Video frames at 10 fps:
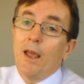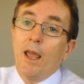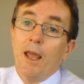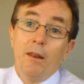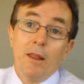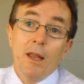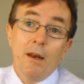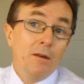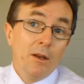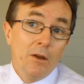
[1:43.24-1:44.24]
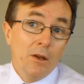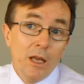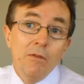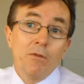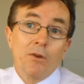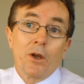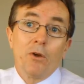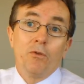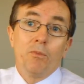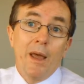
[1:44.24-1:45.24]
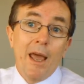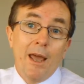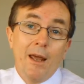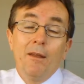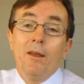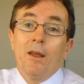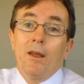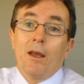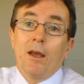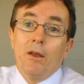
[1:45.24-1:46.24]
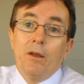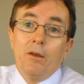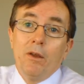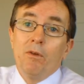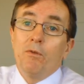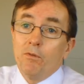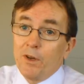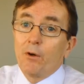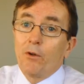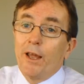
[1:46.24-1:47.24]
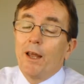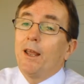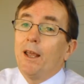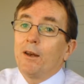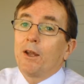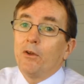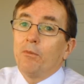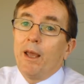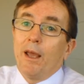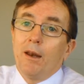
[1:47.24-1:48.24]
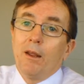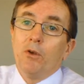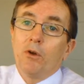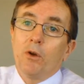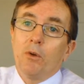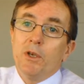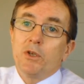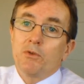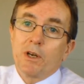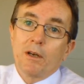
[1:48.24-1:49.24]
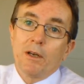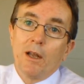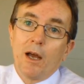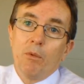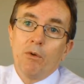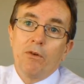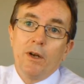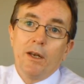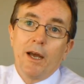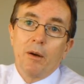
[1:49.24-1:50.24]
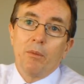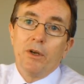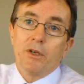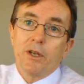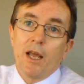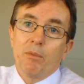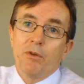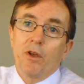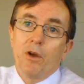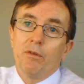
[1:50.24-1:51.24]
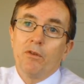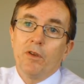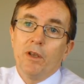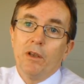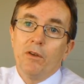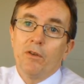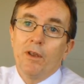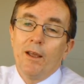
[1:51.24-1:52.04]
And then, even if it goes bad, even if you've done all that and it goes bad, you're going to be strictly liable for any data breach that happens overseas.